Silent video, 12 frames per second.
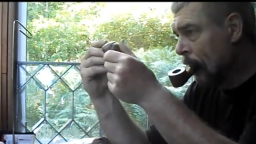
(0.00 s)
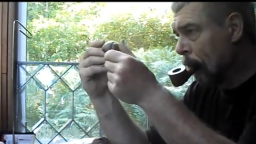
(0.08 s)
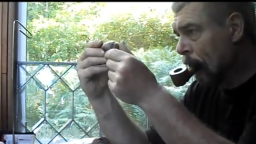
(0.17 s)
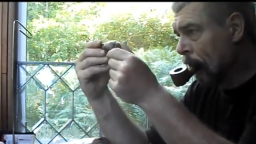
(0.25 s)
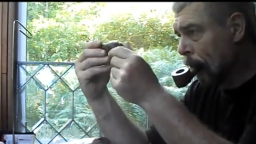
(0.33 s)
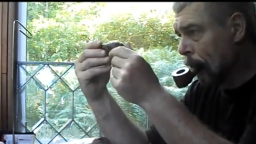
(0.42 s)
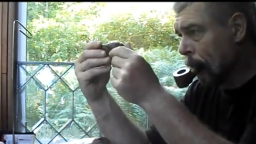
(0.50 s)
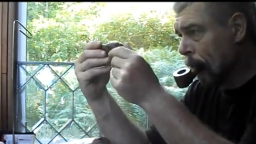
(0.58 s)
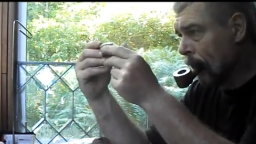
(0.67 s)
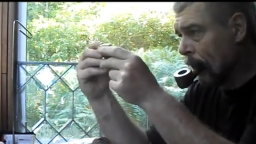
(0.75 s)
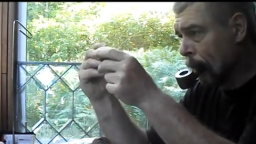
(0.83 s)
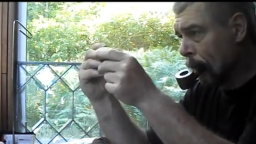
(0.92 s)
He was
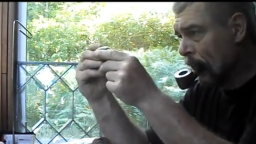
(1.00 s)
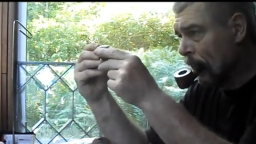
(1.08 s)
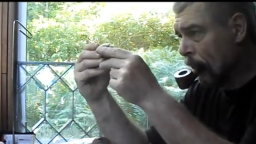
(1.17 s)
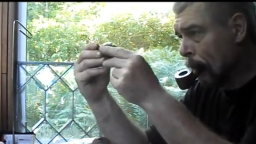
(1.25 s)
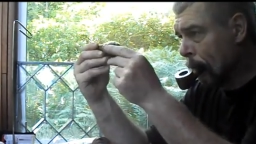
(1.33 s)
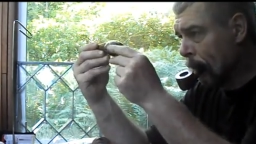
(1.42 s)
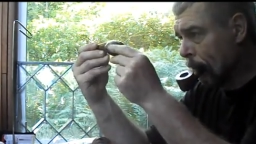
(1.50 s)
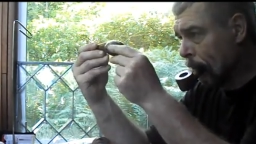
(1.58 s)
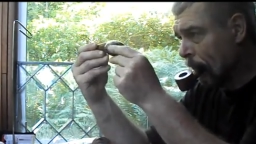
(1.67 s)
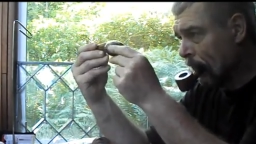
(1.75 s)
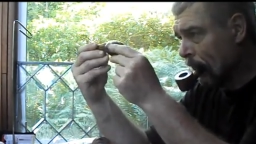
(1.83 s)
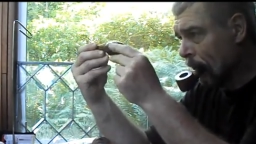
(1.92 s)
a, a radio
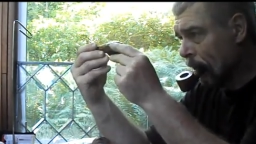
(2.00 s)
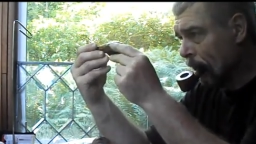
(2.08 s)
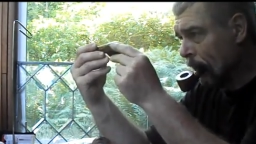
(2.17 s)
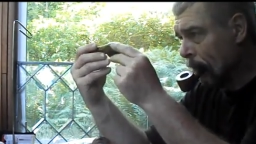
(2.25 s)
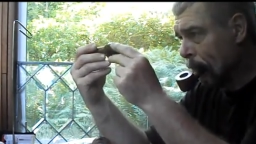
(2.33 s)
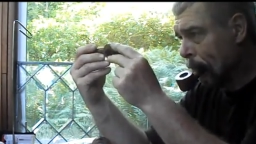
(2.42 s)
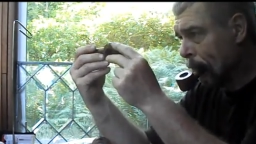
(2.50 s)
personality.